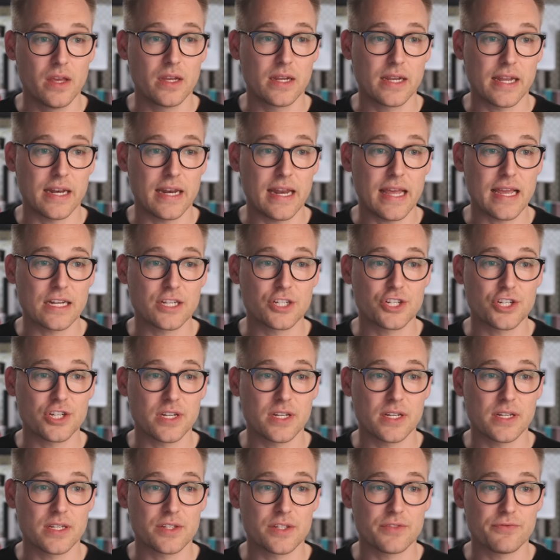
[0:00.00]

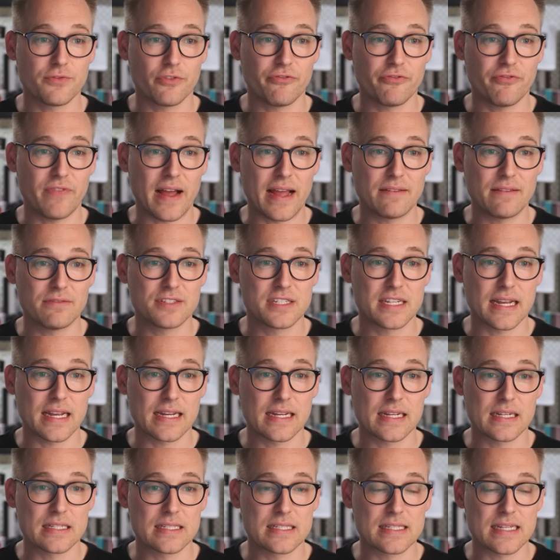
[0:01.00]
connections for 5
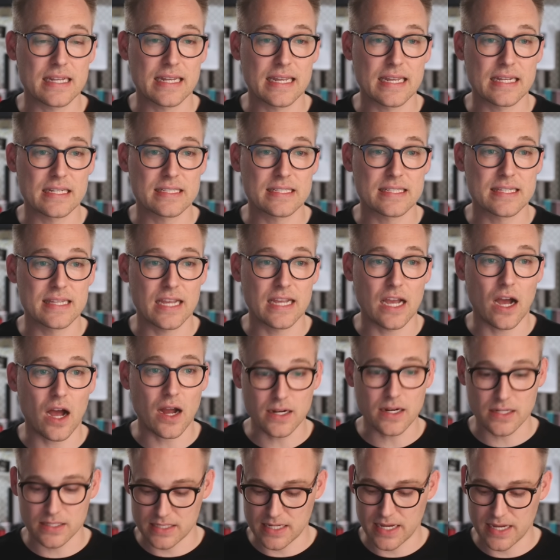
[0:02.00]
seconds against the
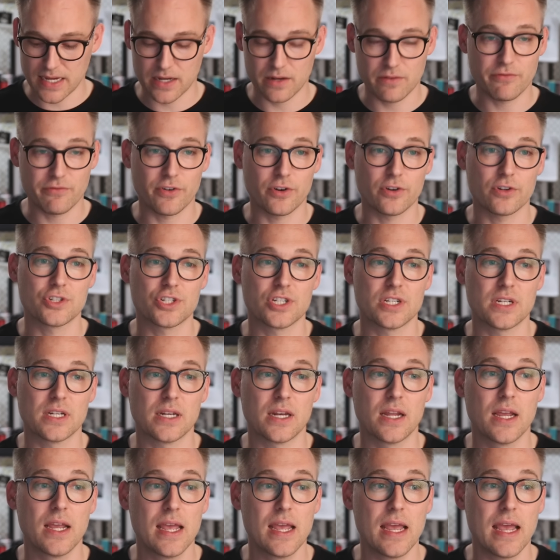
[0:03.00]
Octane
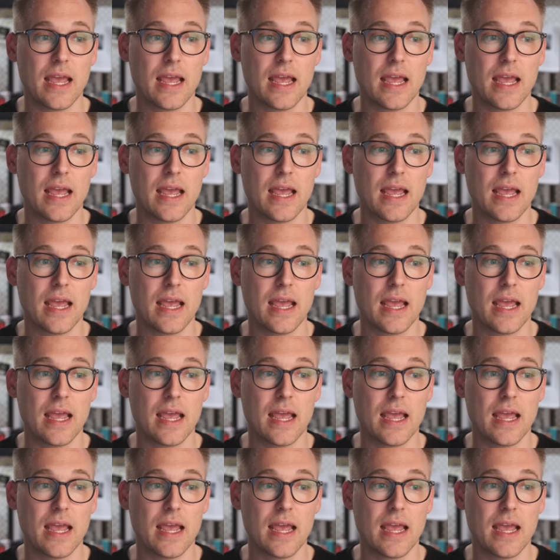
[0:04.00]
version,